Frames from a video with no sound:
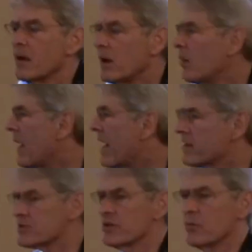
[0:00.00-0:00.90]
Um,
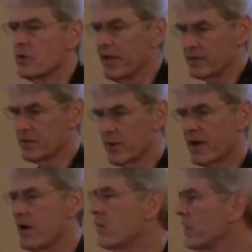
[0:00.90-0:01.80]
how does it relate to
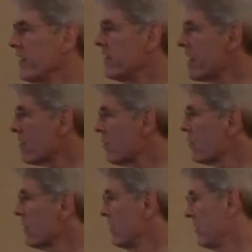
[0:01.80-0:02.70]
what I already
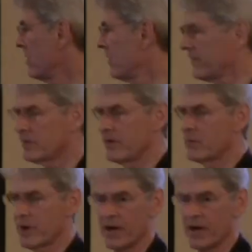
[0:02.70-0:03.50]
know, uh, including